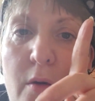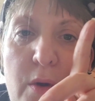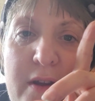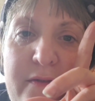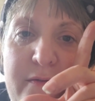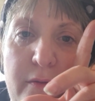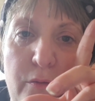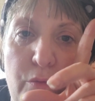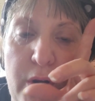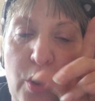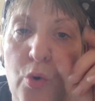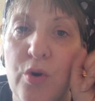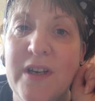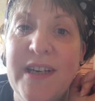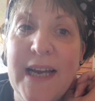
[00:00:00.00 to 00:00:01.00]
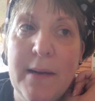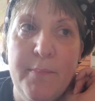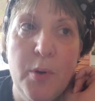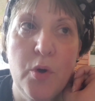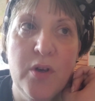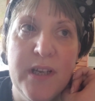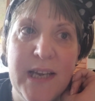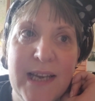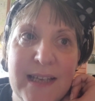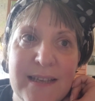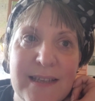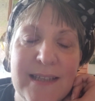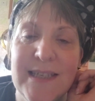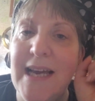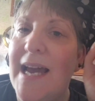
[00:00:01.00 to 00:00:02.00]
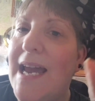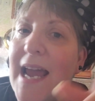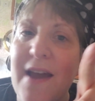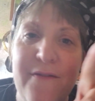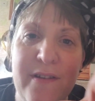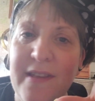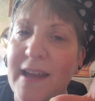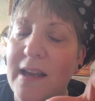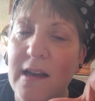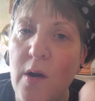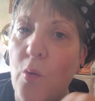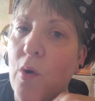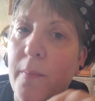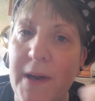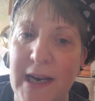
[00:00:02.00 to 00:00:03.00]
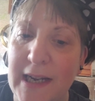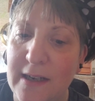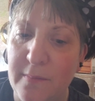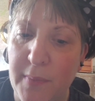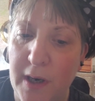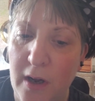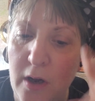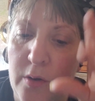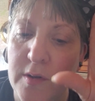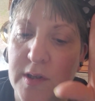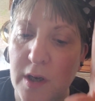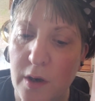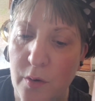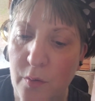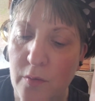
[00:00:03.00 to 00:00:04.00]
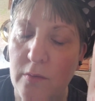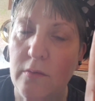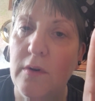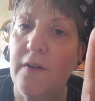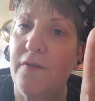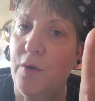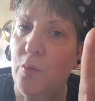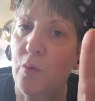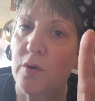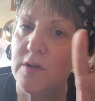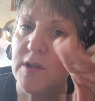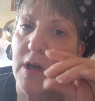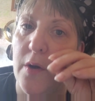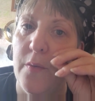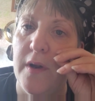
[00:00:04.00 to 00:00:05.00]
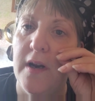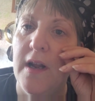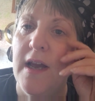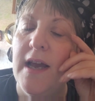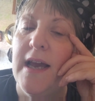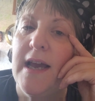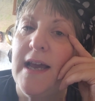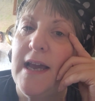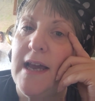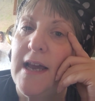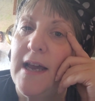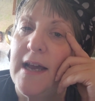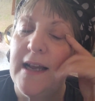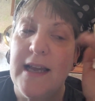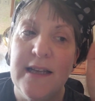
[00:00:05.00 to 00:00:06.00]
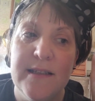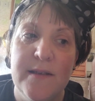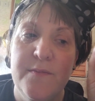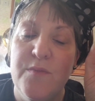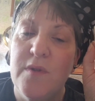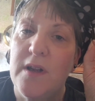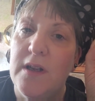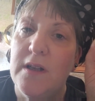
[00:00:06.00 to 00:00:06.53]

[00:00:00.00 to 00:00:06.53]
We've recorded our podcast today. Everything will be linked below. So if you want to go and get some